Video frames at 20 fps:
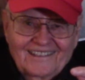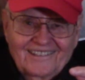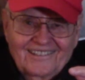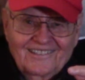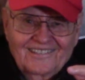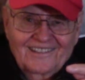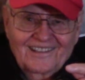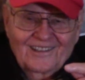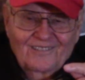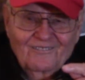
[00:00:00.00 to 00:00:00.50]

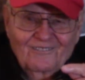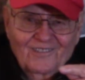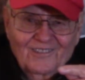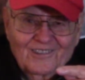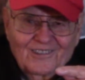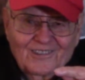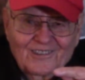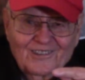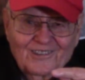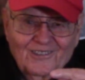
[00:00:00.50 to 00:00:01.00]
Denver
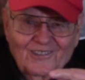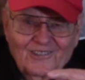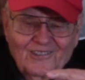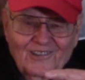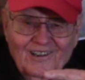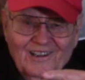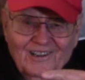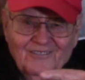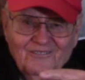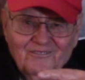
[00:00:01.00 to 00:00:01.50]

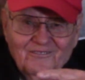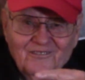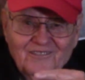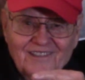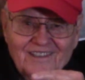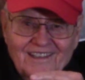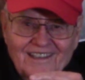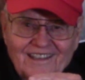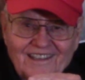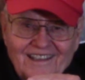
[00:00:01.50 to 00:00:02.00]
to
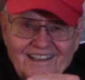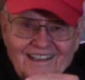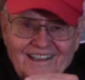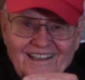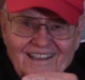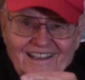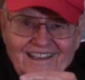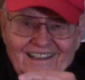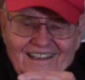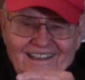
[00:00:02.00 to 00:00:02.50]

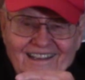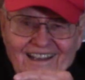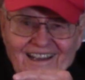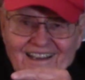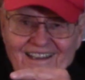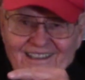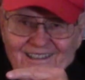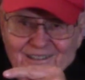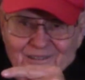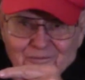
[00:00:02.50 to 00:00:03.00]

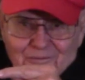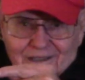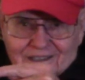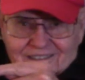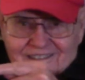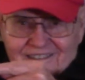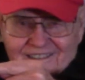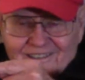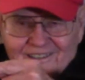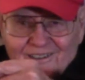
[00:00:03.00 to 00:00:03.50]
down into
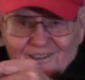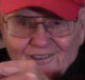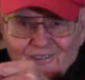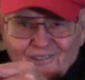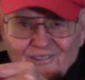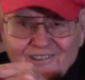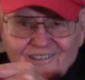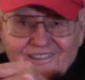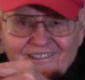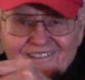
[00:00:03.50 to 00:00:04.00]

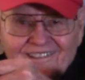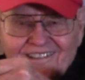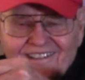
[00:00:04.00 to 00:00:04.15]
Mexico and